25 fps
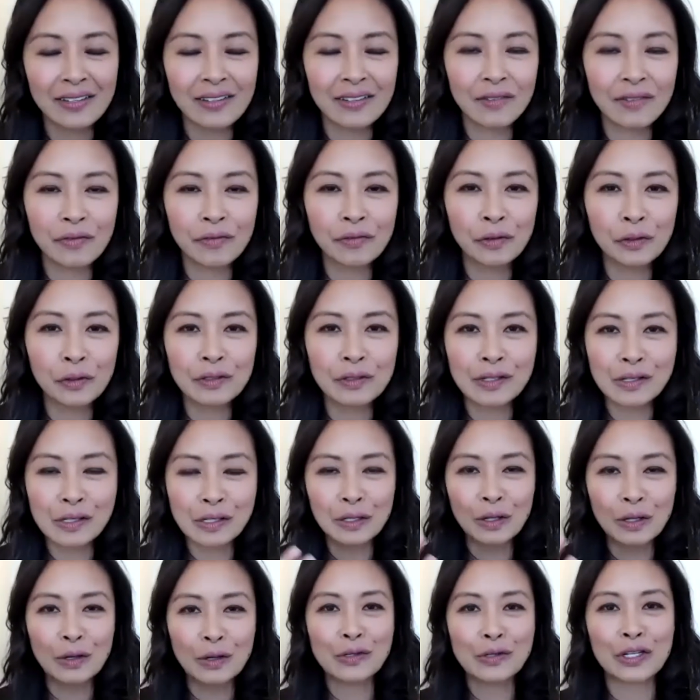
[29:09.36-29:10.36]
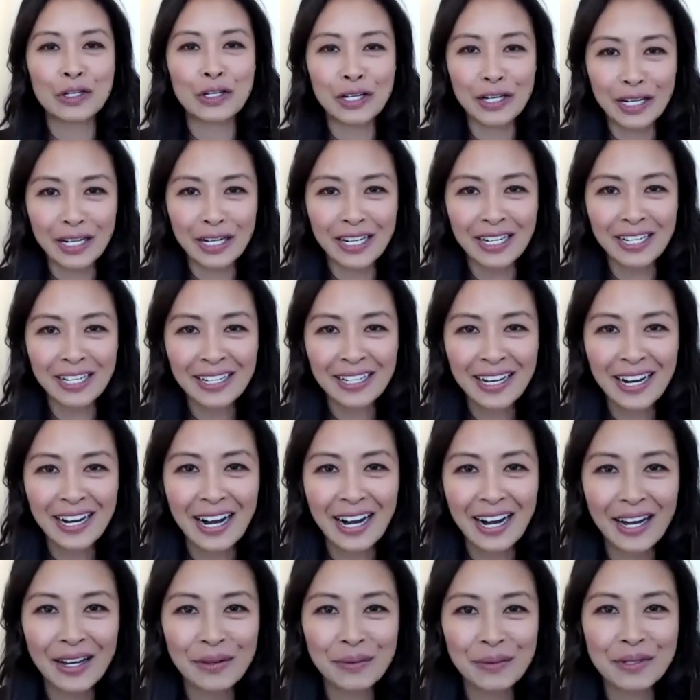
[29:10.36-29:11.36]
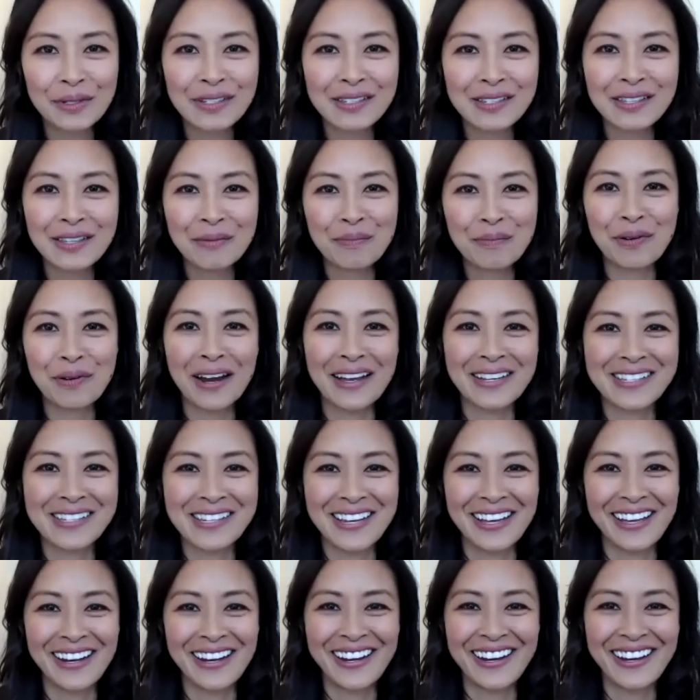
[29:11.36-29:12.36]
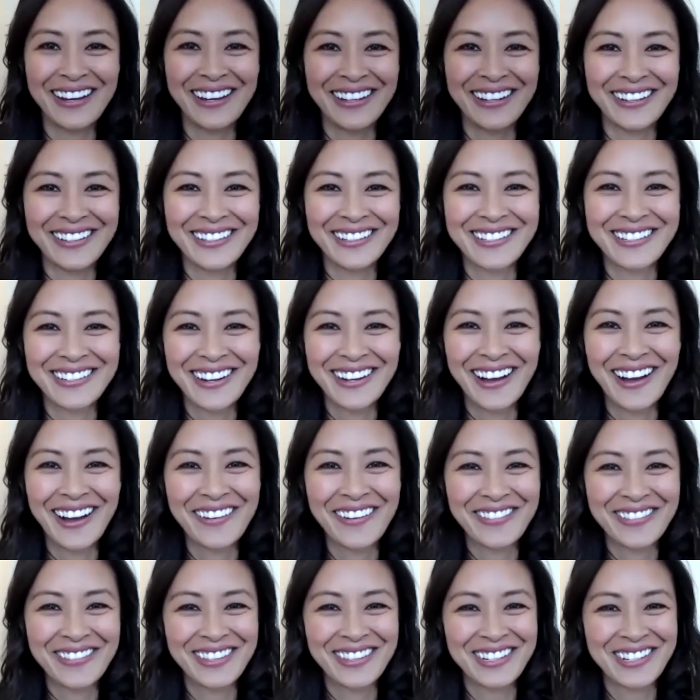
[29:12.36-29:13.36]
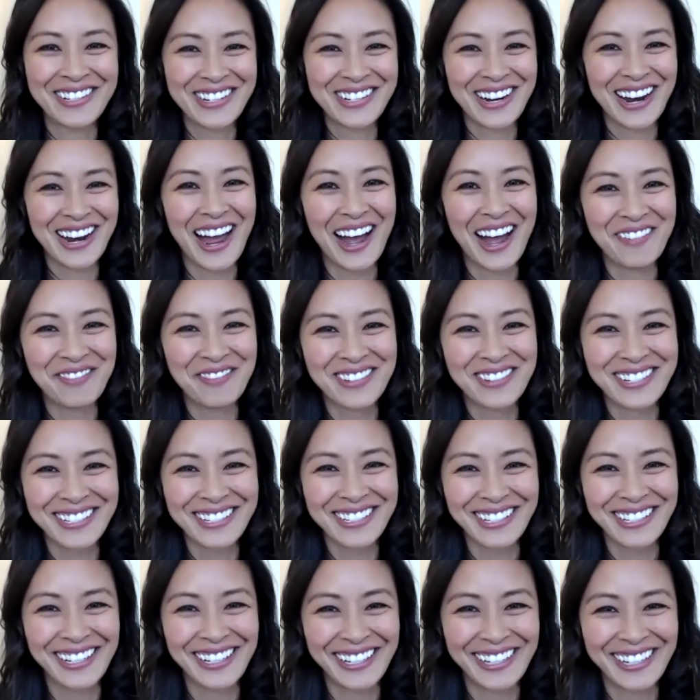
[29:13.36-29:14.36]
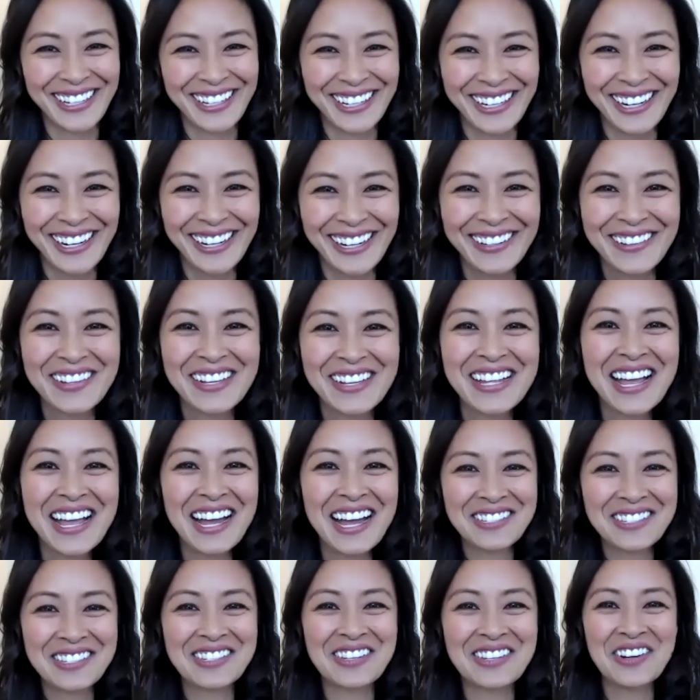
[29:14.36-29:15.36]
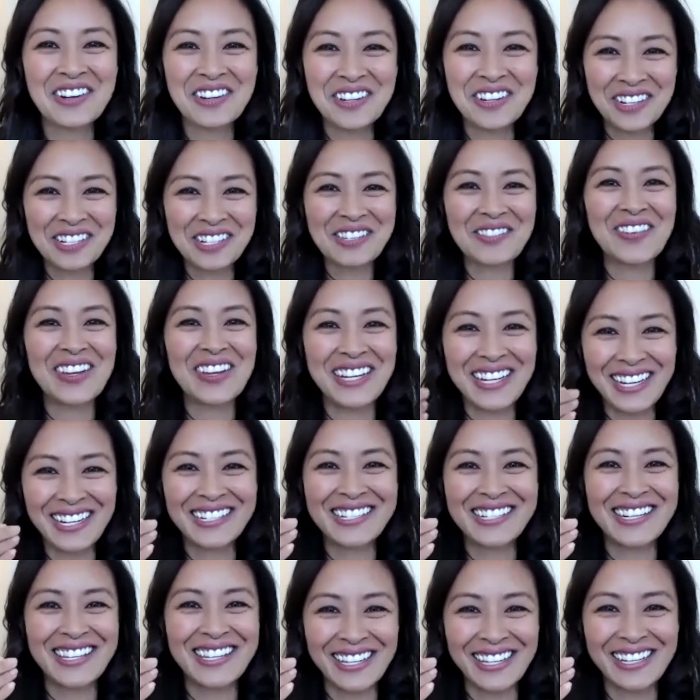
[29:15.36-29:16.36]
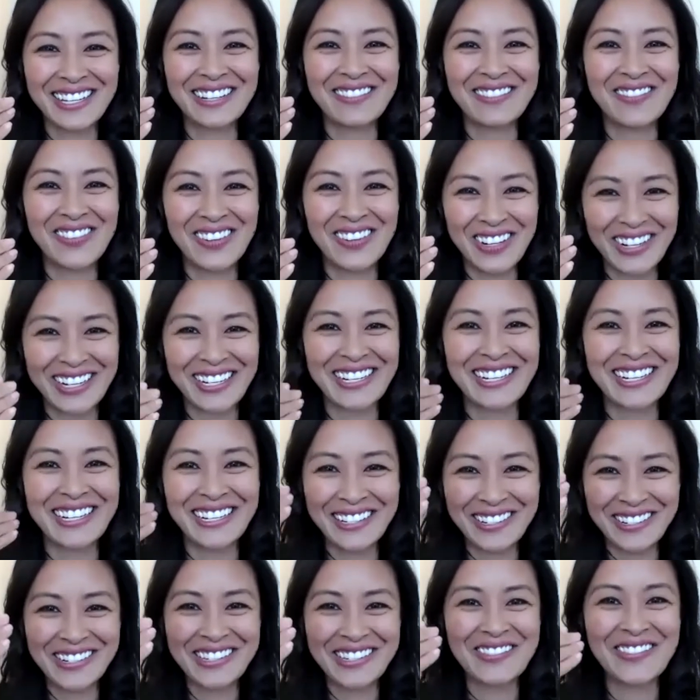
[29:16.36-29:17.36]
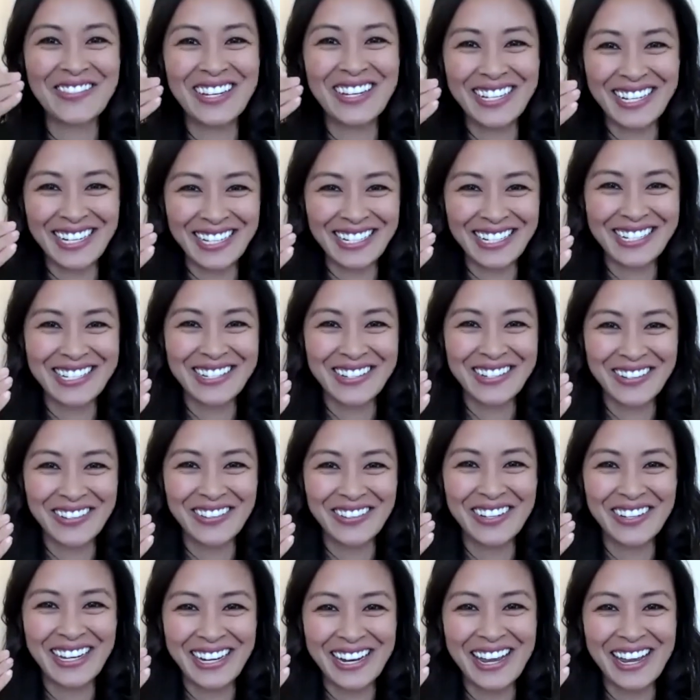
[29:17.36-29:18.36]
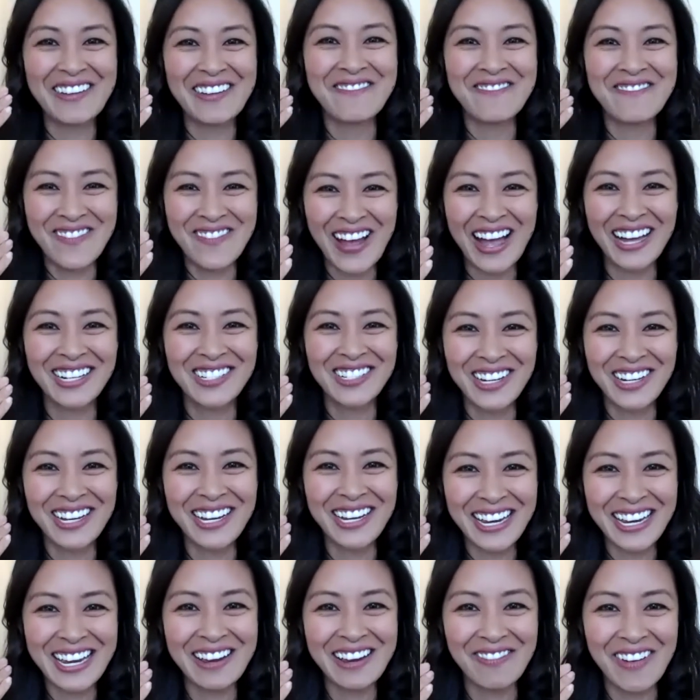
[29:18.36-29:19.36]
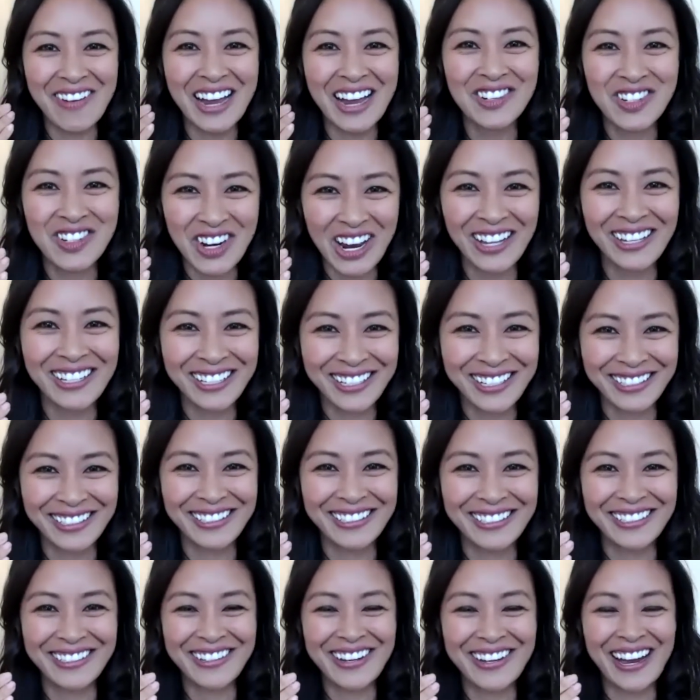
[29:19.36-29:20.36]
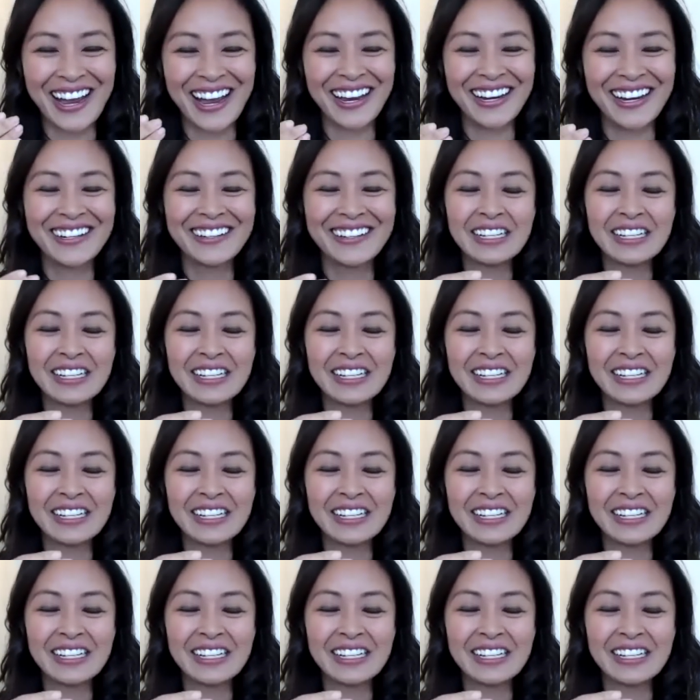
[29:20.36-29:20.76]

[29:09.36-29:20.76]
full disclosure, I was the president of the chapter. And so you're speaking to the converted and you're speaking to an evangelical, okay?